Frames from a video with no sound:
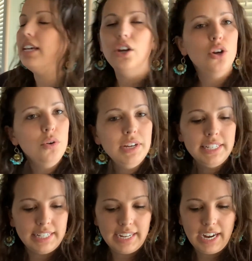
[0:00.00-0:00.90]
Who is
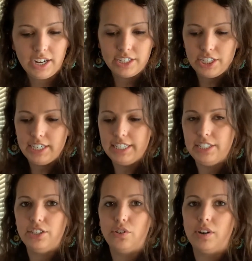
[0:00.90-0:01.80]
the character in
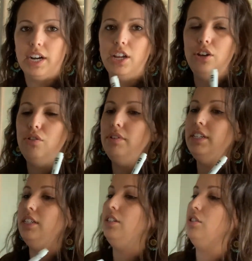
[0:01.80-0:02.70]
this story? Who
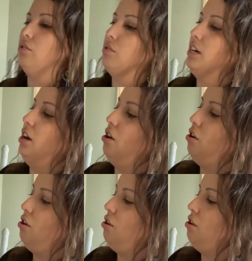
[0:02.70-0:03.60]
is the story
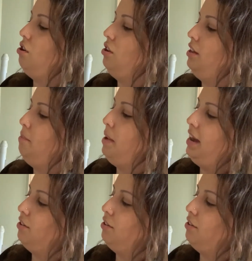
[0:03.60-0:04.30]
all about?